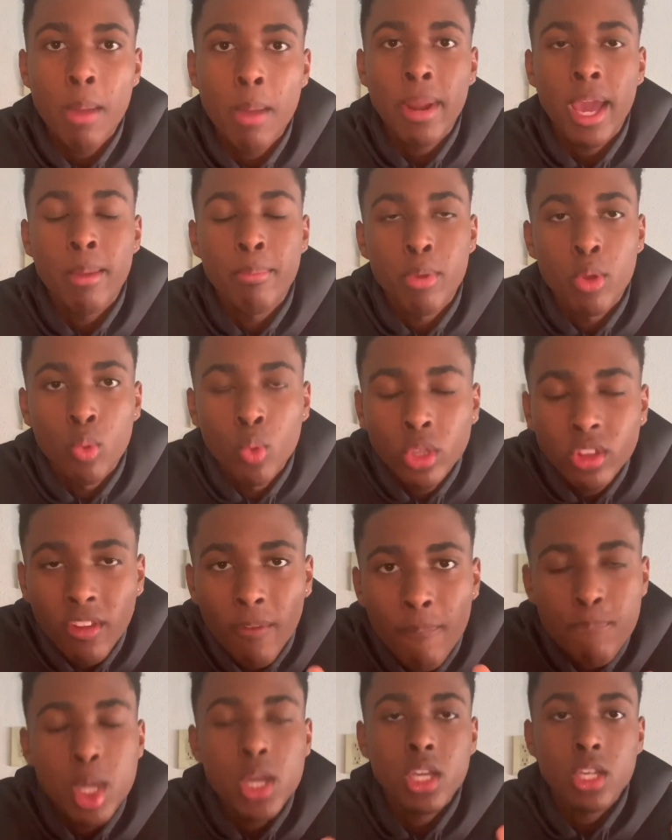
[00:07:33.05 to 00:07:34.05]
I'm like, bro,
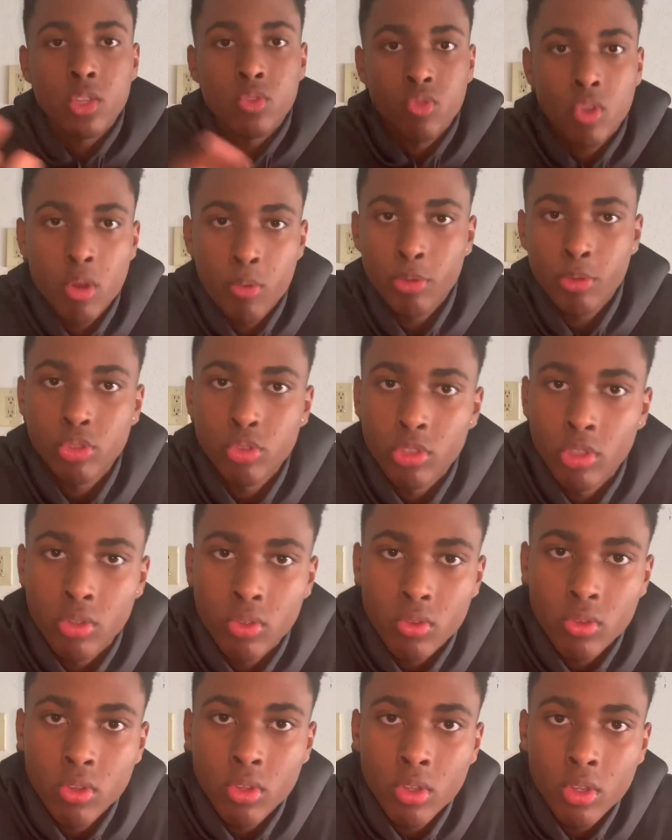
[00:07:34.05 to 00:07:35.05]
what the fuck is wrong with you,
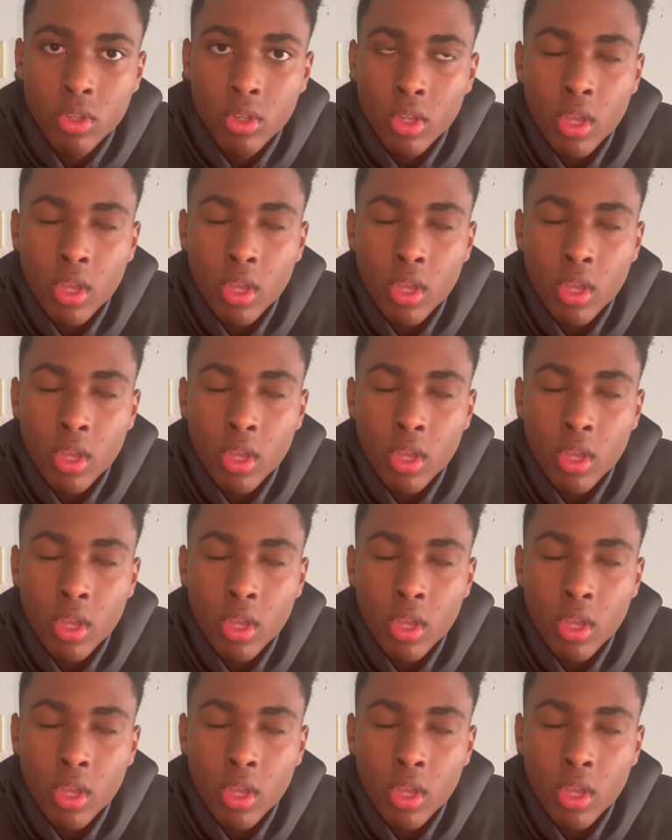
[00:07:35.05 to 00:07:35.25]
dude?